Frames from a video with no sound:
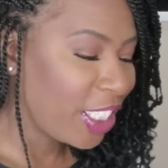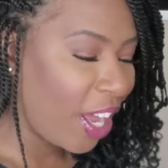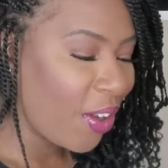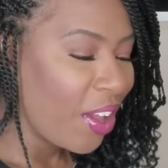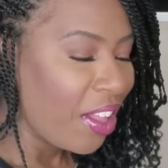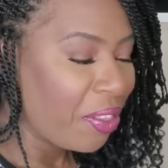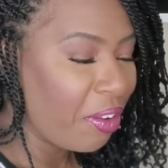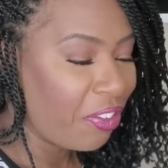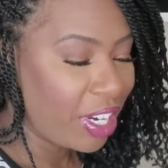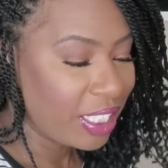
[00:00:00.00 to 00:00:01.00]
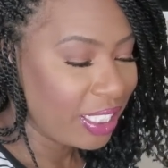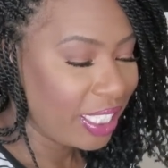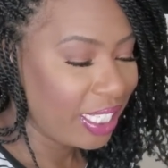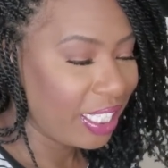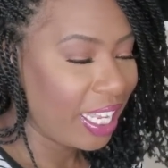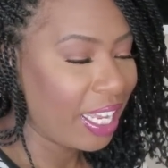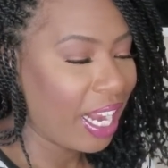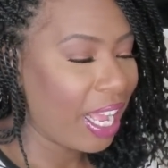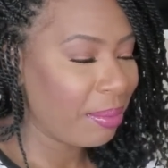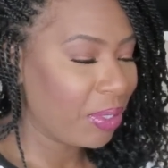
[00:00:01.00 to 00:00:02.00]
so the first thing
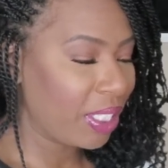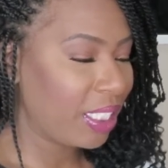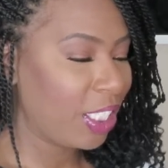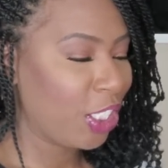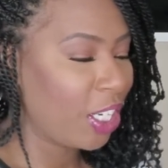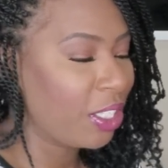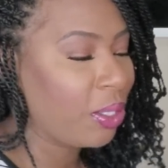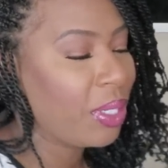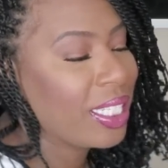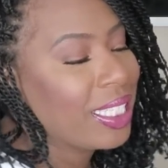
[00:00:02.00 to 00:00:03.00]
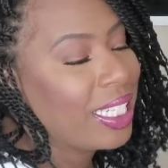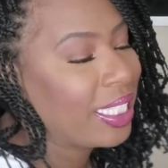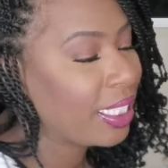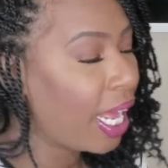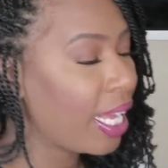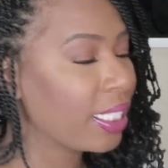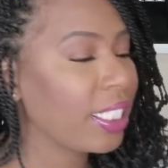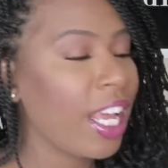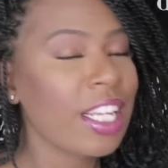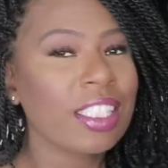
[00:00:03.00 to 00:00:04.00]
that I'm going to show you is the socks.
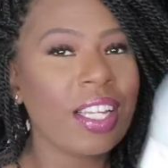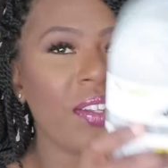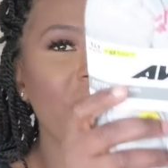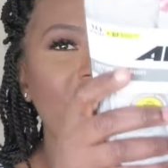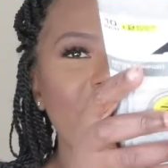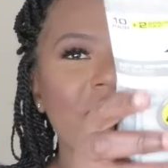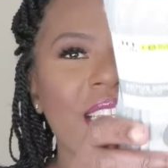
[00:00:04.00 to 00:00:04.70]
So these